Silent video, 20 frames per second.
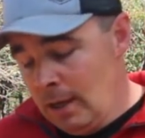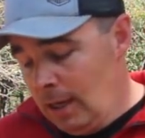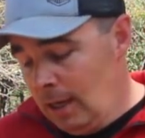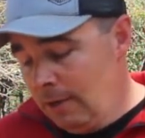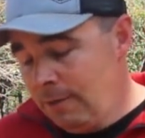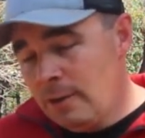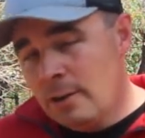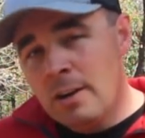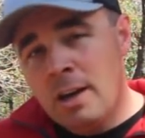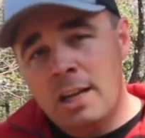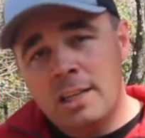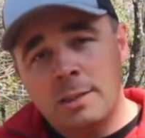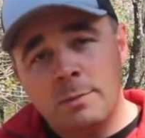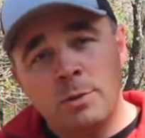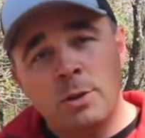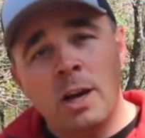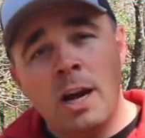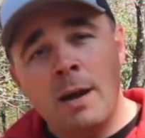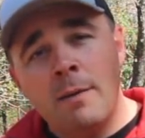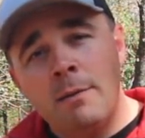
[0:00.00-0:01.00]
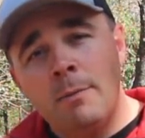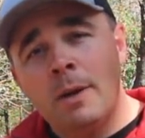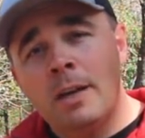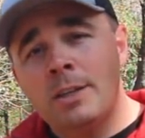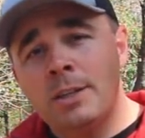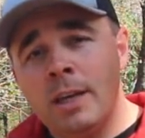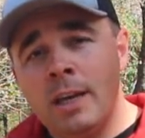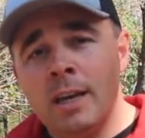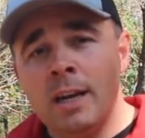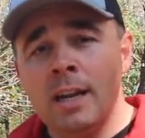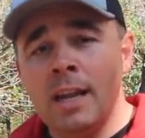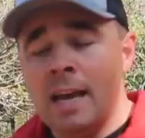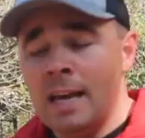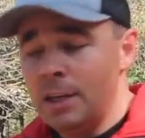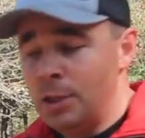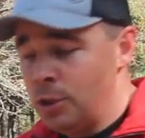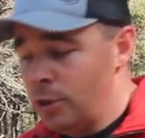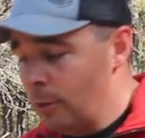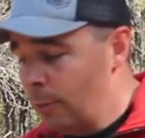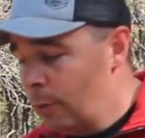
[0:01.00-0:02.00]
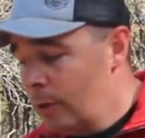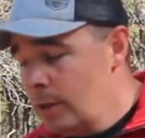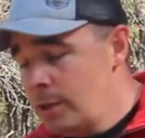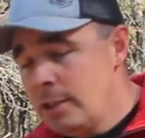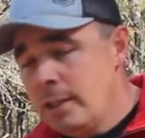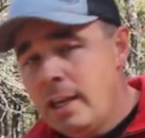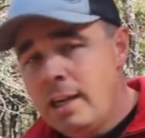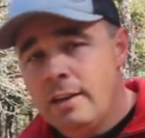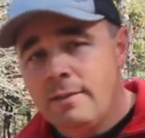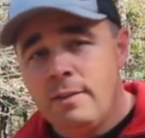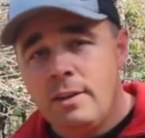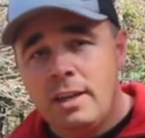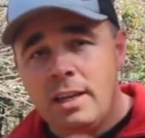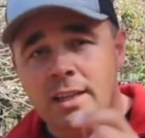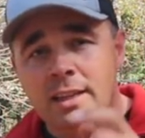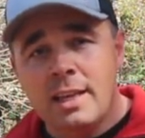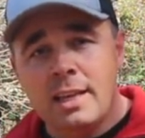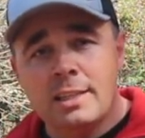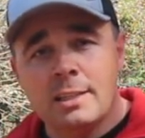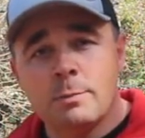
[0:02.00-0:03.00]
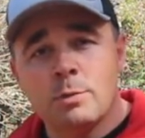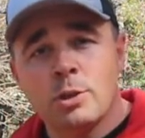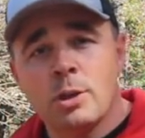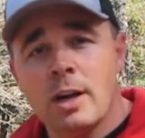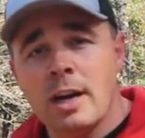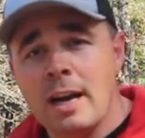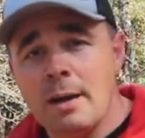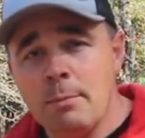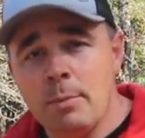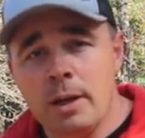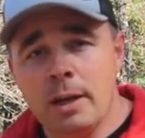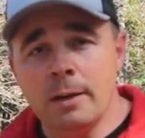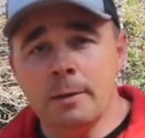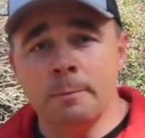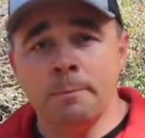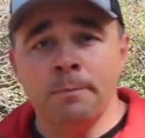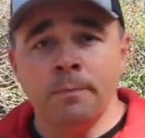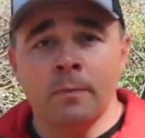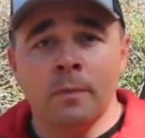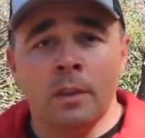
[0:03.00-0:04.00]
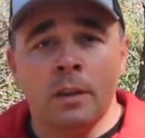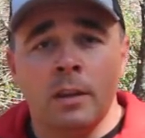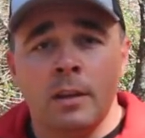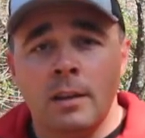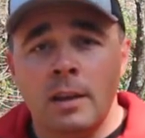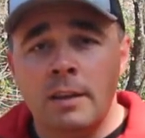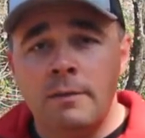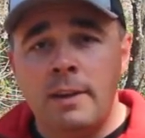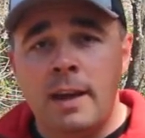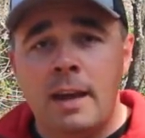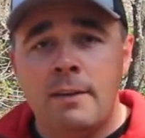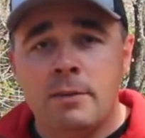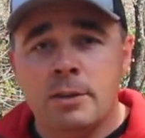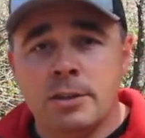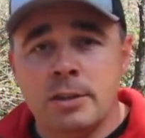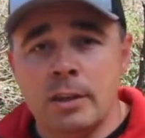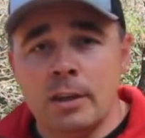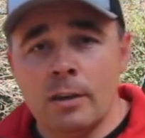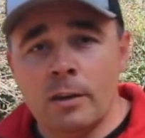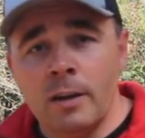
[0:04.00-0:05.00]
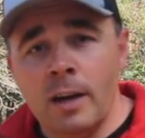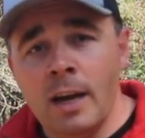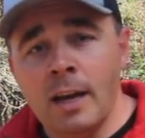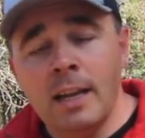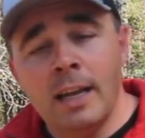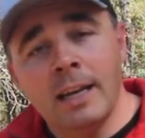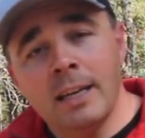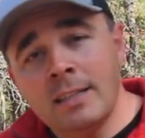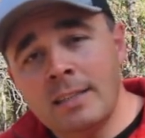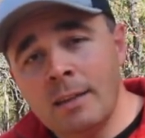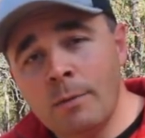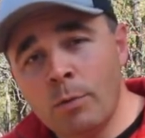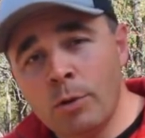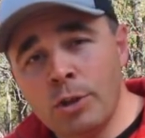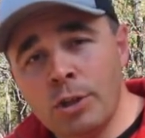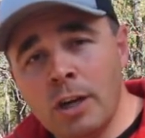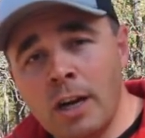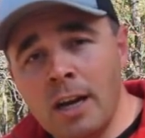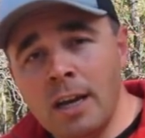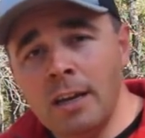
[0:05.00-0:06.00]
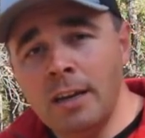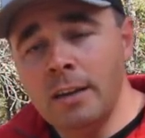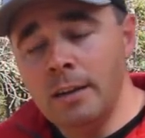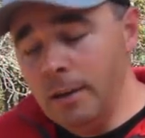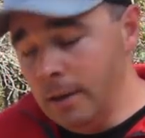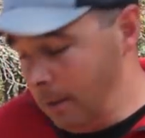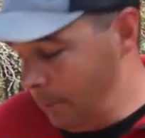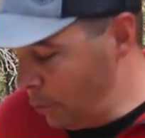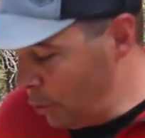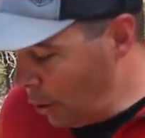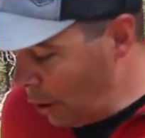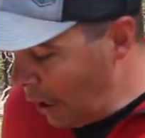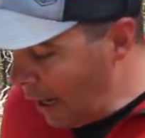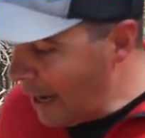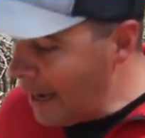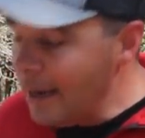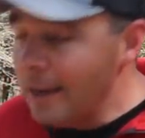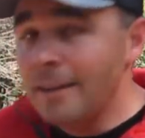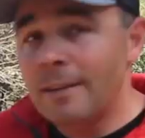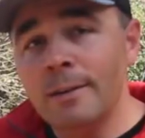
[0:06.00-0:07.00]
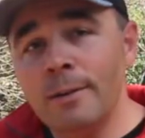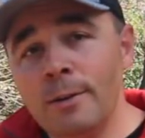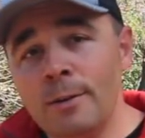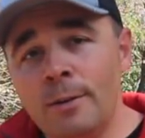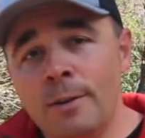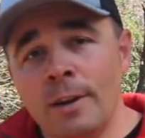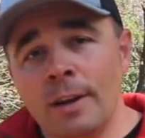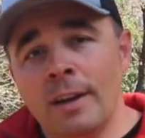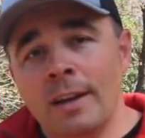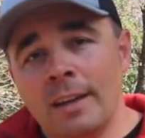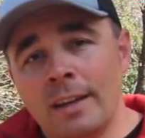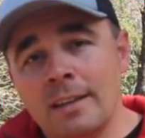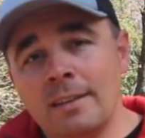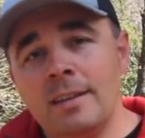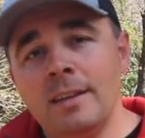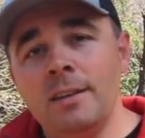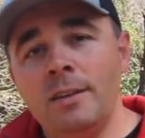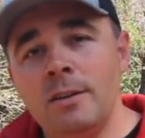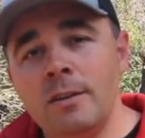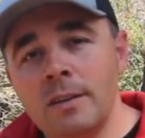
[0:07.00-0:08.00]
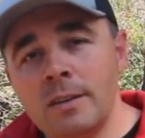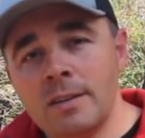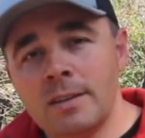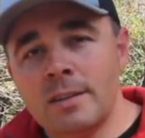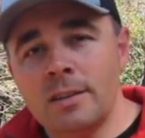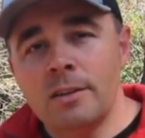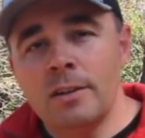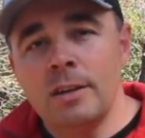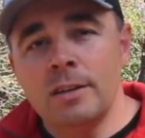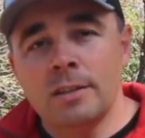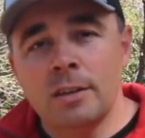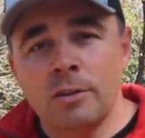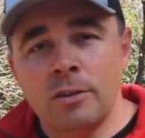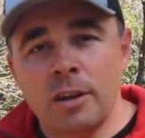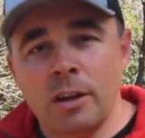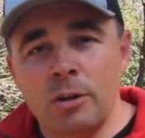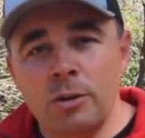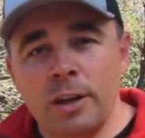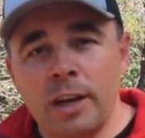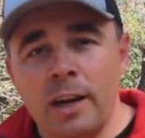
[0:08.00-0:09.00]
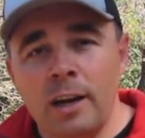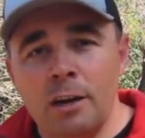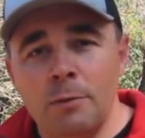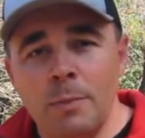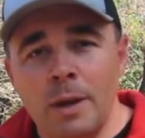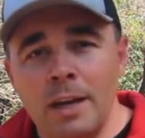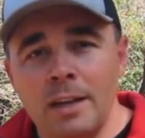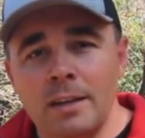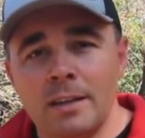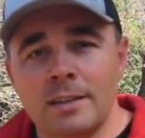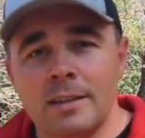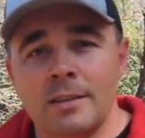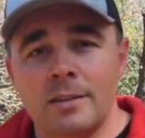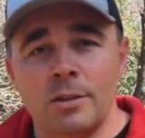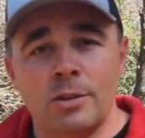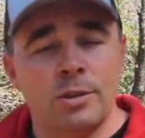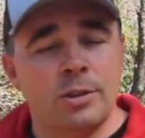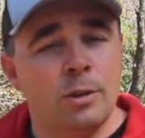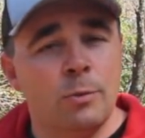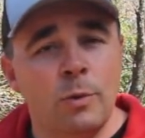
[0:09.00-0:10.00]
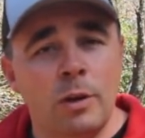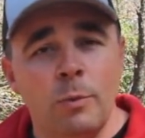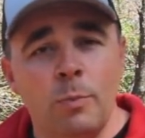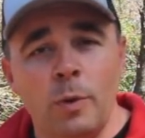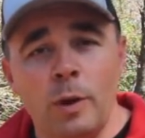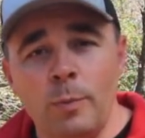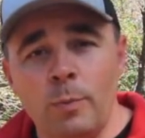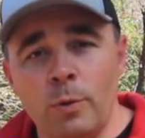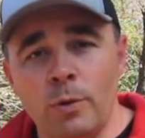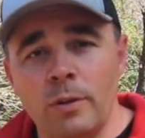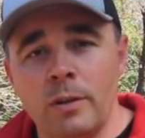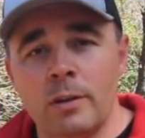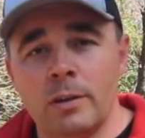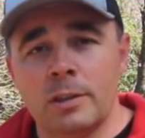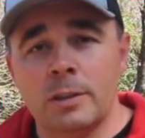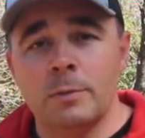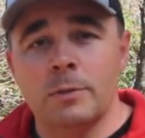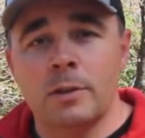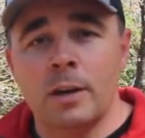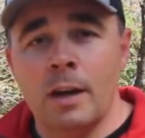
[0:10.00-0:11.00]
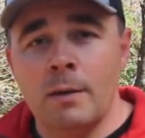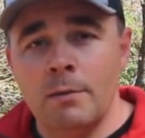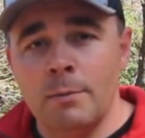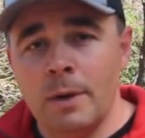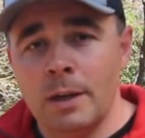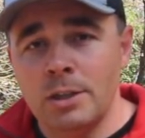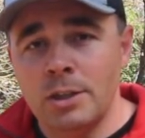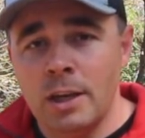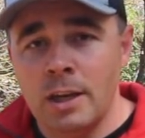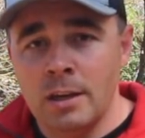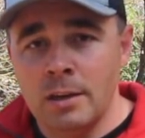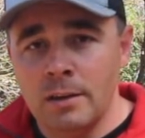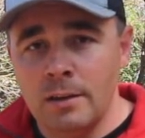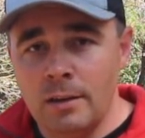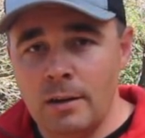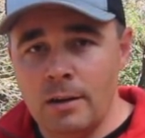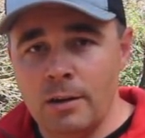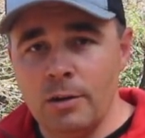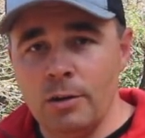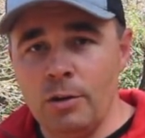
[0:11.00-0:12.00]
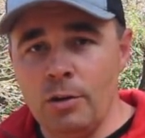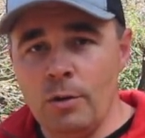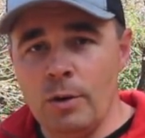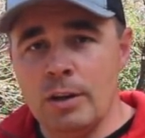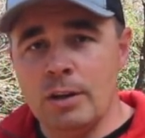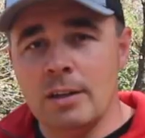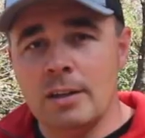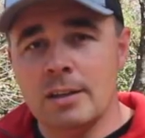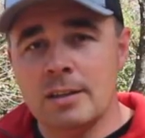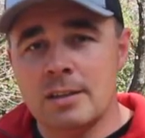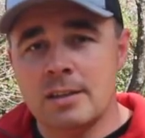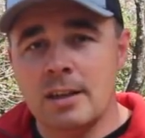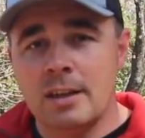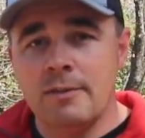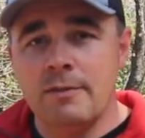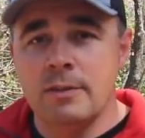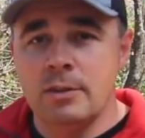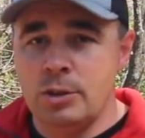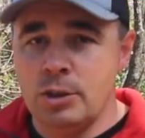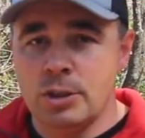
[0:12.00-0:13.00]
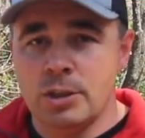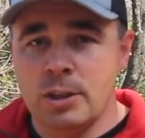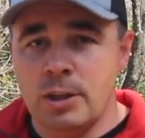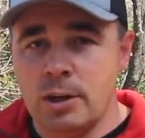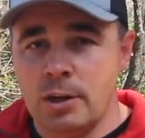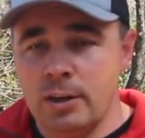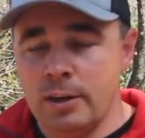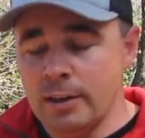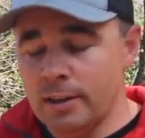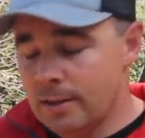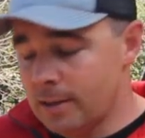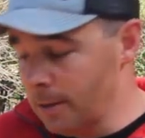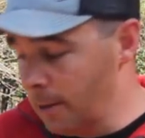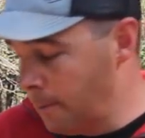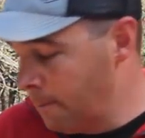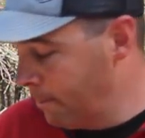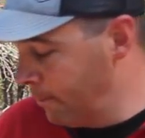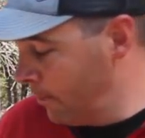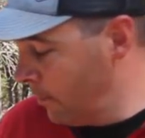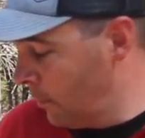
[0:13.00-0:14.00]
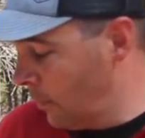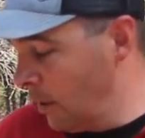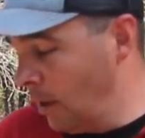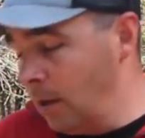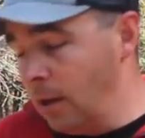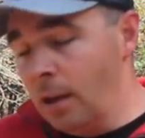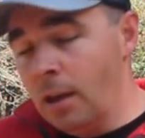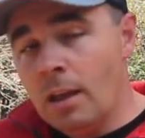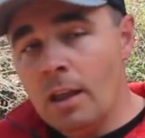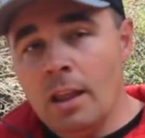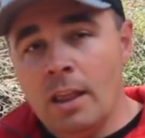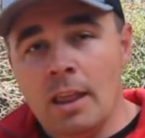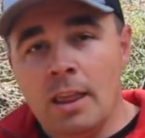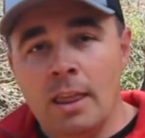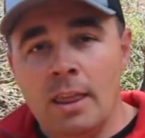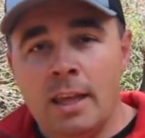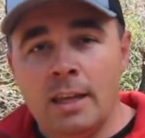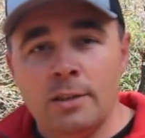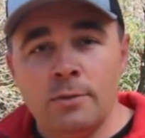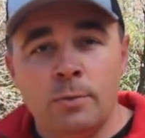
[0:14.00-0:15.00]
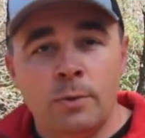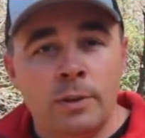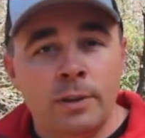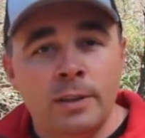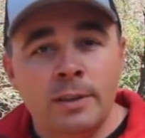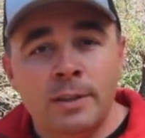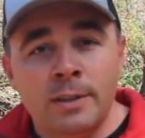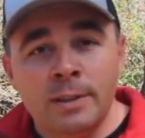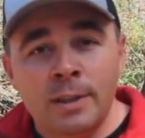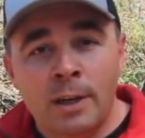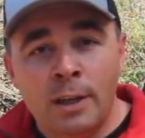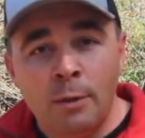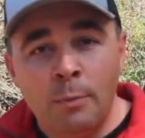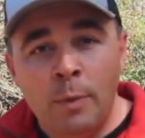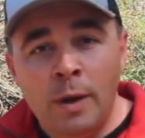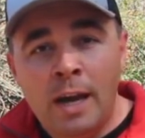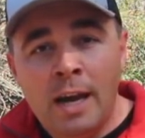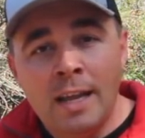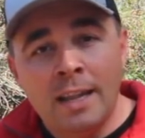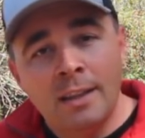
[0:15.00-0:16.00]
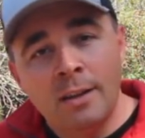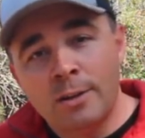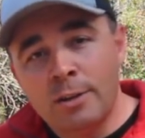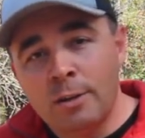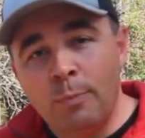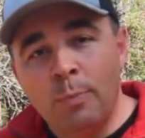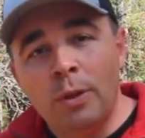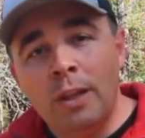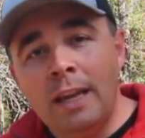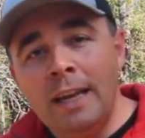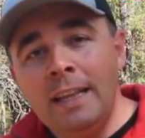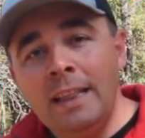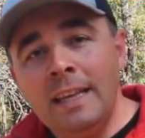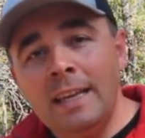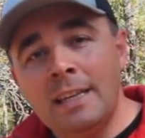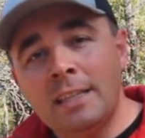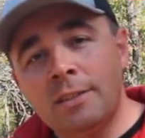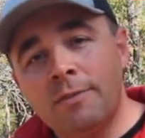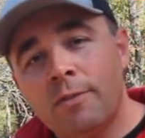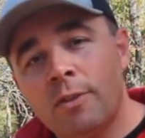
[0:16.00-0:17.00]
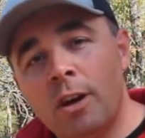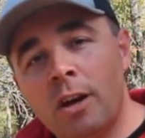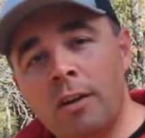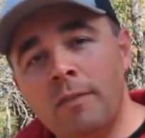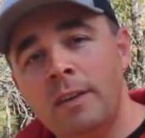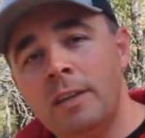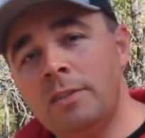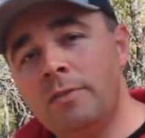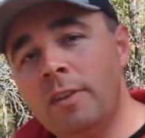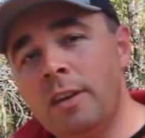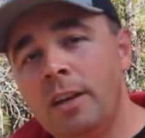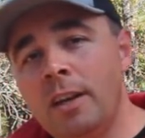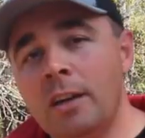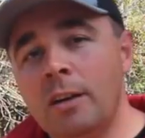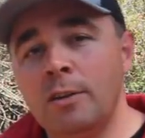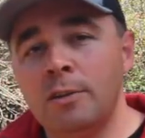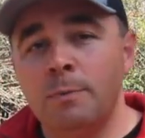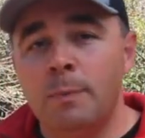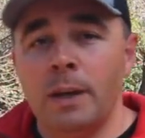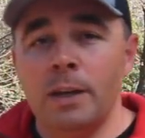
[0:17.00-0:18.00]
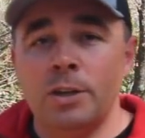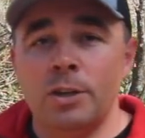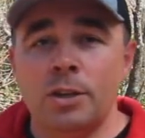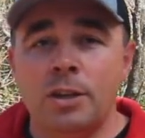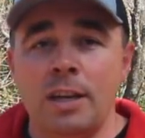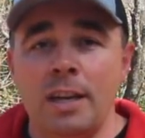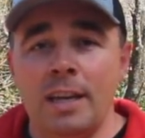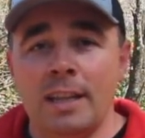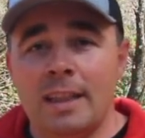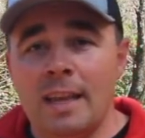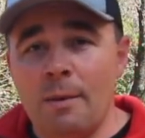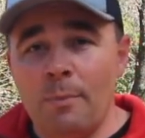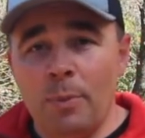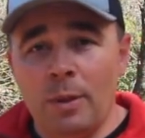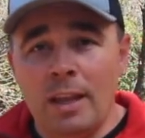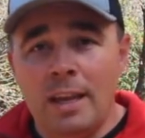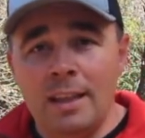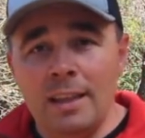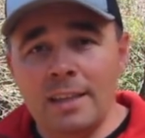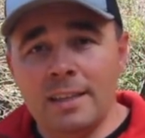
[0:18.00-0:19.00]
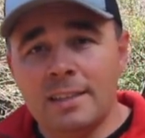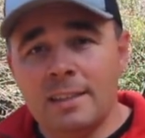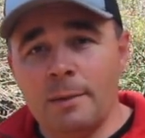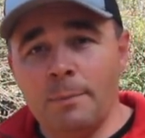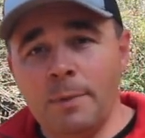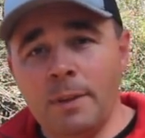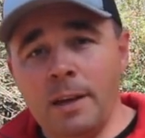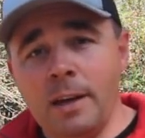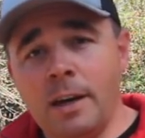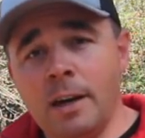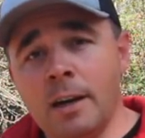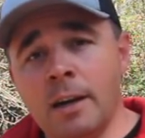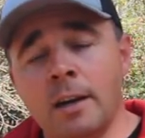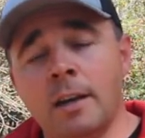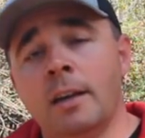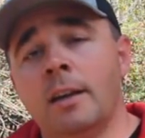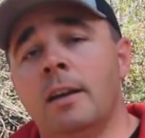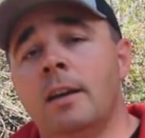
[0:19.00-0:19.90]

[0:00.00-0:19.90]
And if you're not subscribed to my channel, I'd sure appreciate it if you'd hit that subscribe button. Love to have you stick around. Like I said, I'm trying to continue this series on goat care and maintenance, because there's so many people that are subscribed to my channel that are new into this stuff and just learning. So that's what this is all about. There's a playlist for all these videos. Make sure you hit that playlist up there.